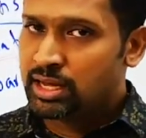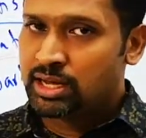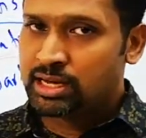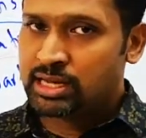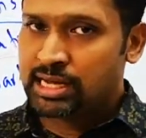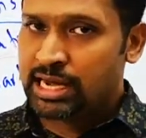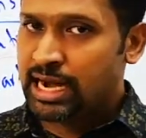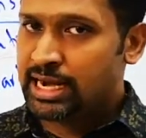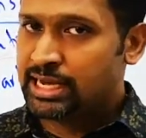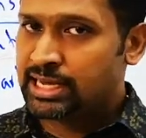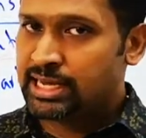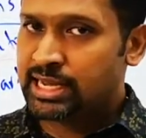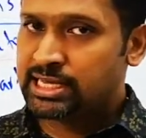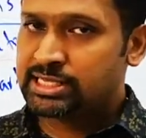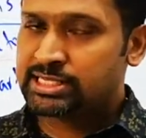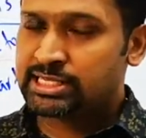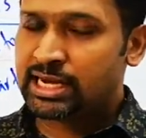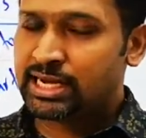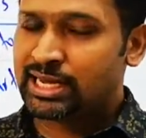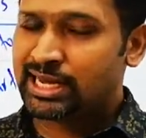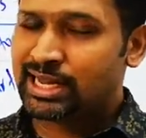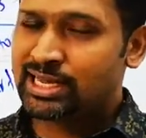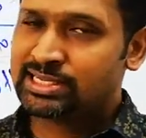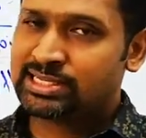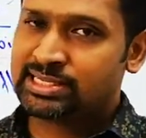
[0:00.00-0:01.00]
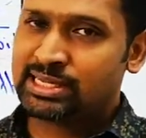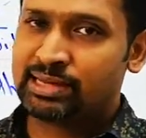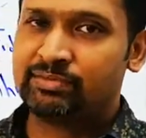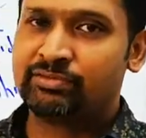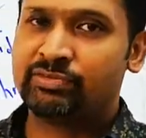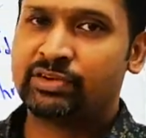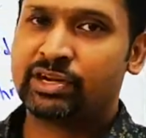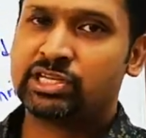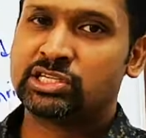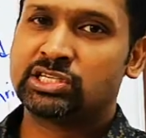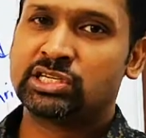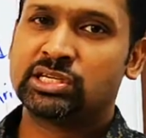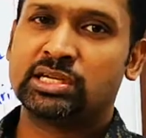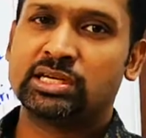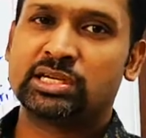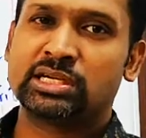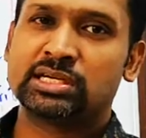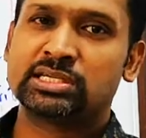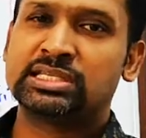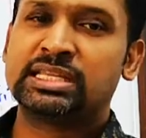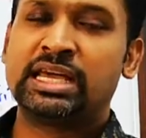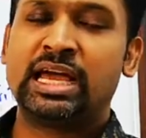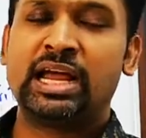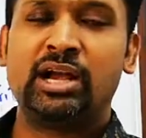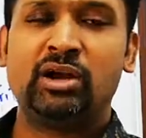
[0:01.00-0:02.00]
Cartilage, some friction
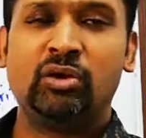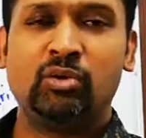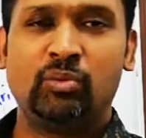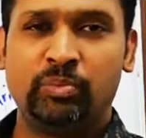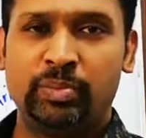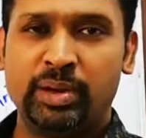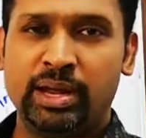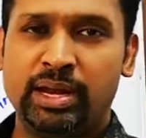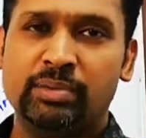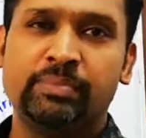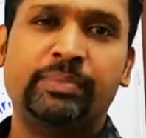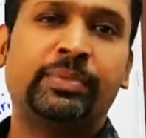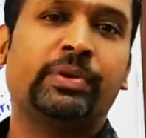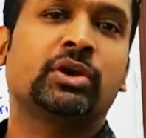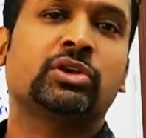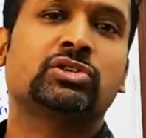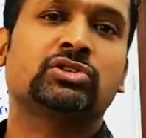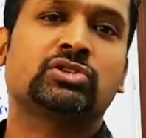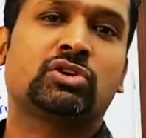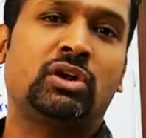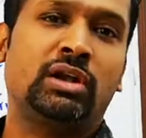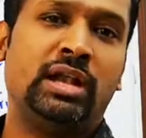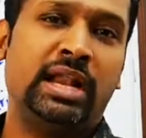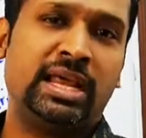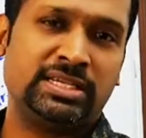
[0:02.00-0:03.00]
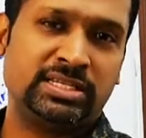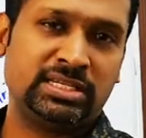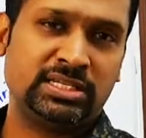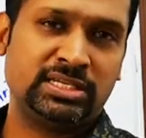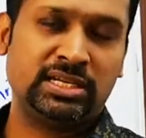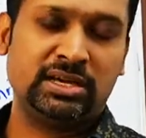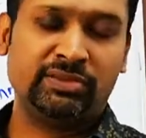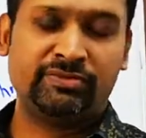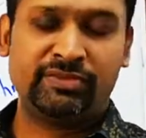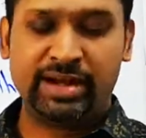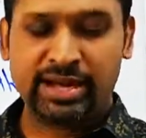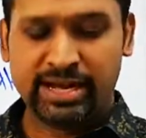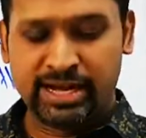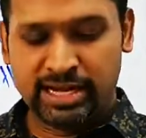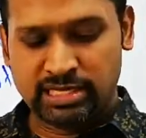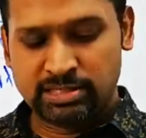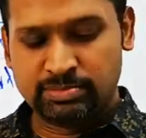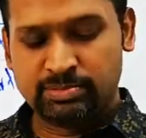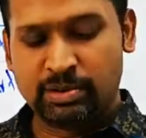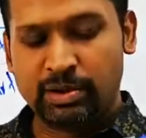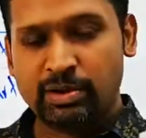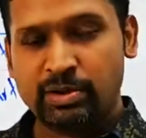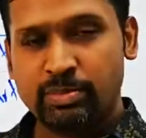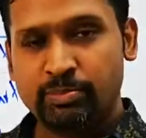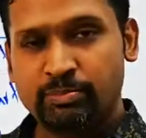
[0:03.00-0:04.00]
occurs there, no pain because got lesser nerve endings.
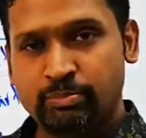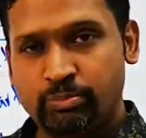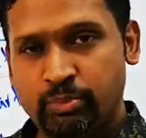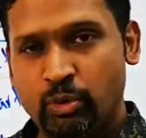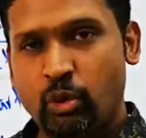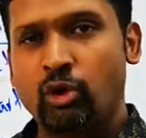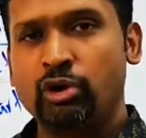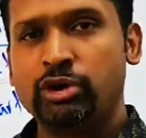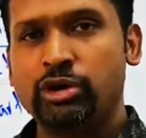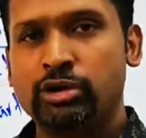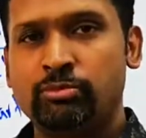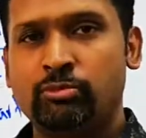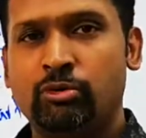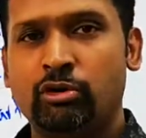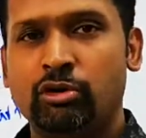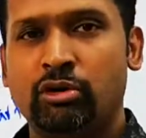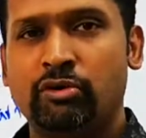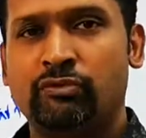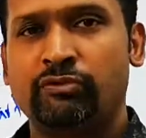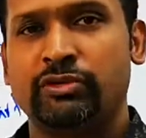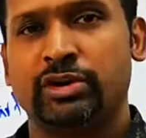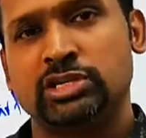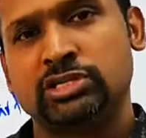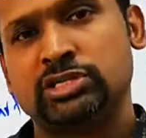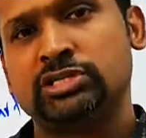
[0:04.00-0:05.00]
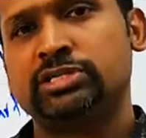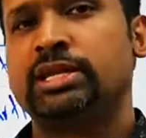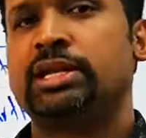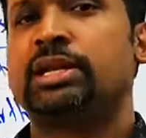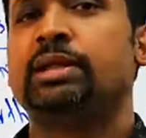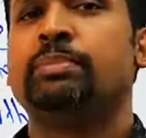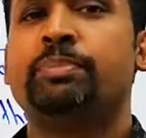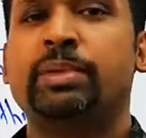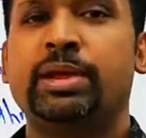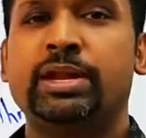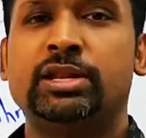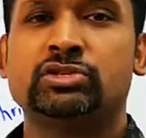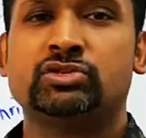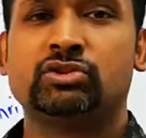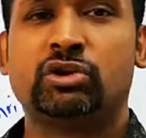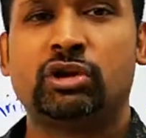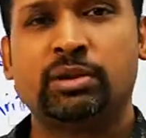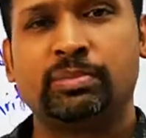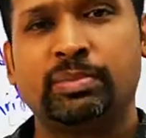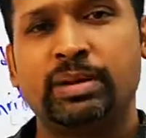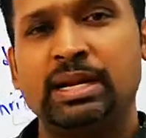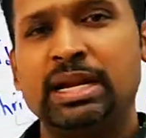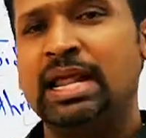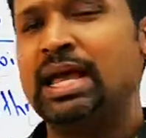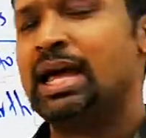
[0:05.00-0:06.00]
But when bone and bone got friction, then the pain is
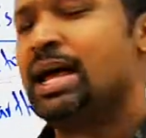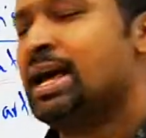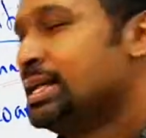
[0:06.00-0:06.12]
horrible.